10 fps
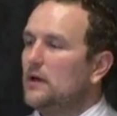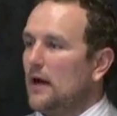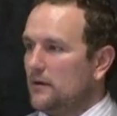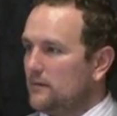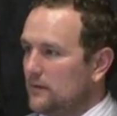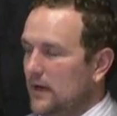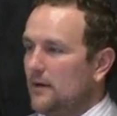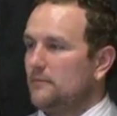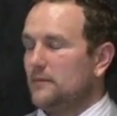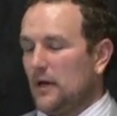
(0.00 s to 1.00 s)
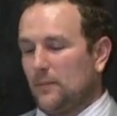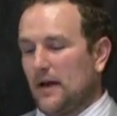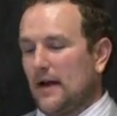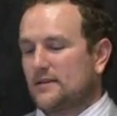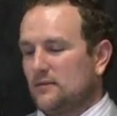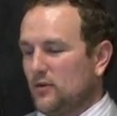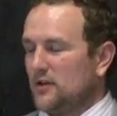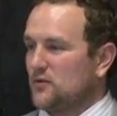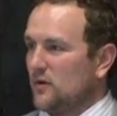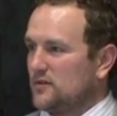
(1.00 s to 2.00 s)
Yeah. I got some
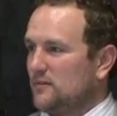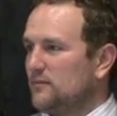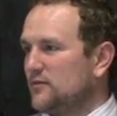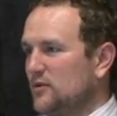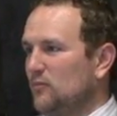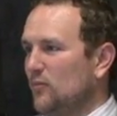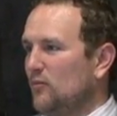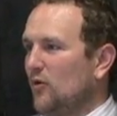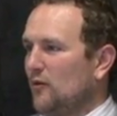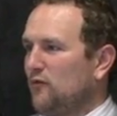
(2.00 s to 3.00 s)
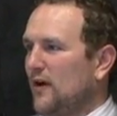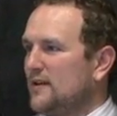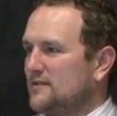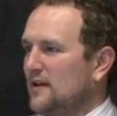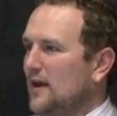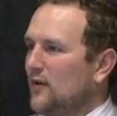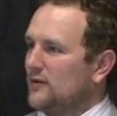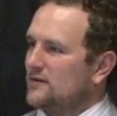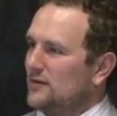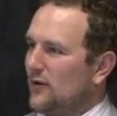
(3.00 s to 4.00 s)
resources, some more friends than
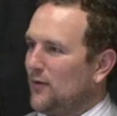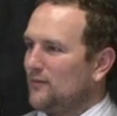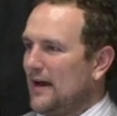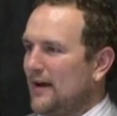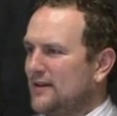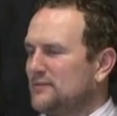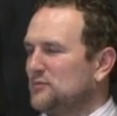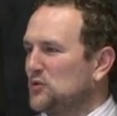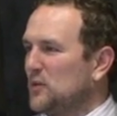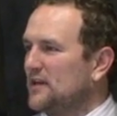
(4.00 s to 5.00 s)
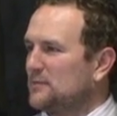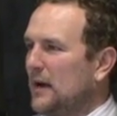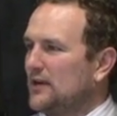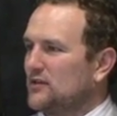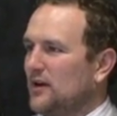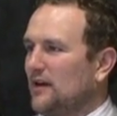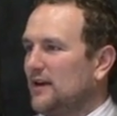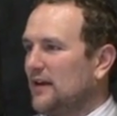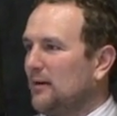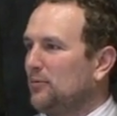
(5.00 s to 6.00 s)
others. You know, I got some sweet spots around the
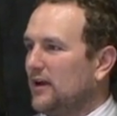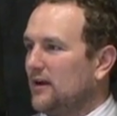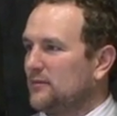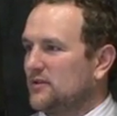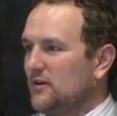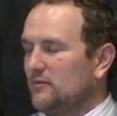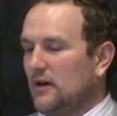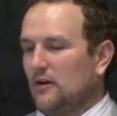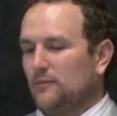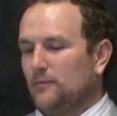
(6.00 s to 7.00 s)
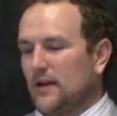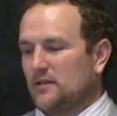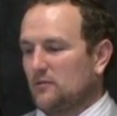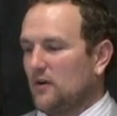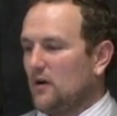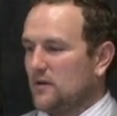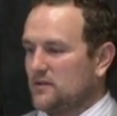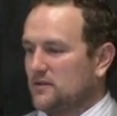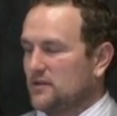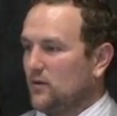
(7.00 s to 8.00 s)
league that have played them, so I'll make some calls
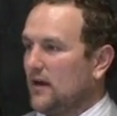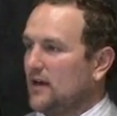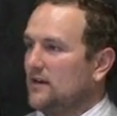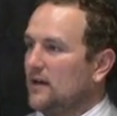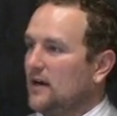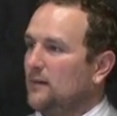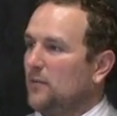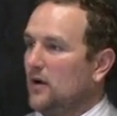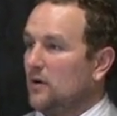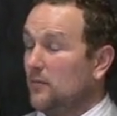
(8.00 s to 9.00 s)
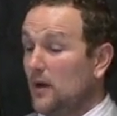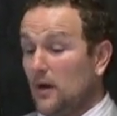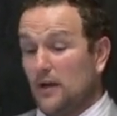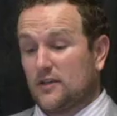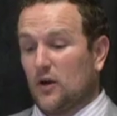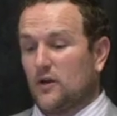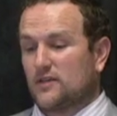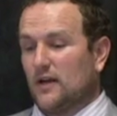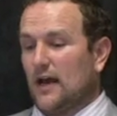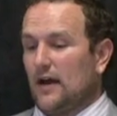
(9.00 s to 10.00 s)
and see what I can dig up on them. It's always
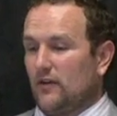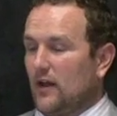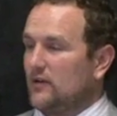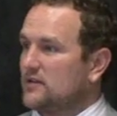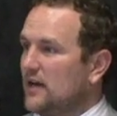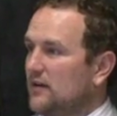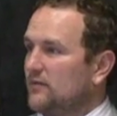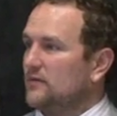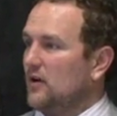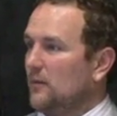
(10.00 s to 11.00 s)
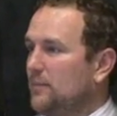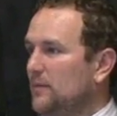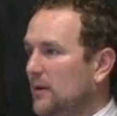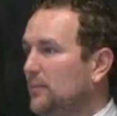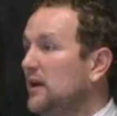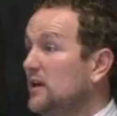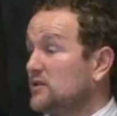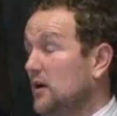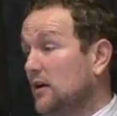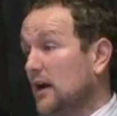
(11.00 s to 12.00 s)
good to have another set of, you know,
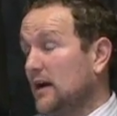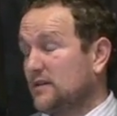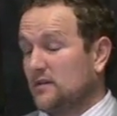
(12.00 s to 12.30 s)
opinions on guys.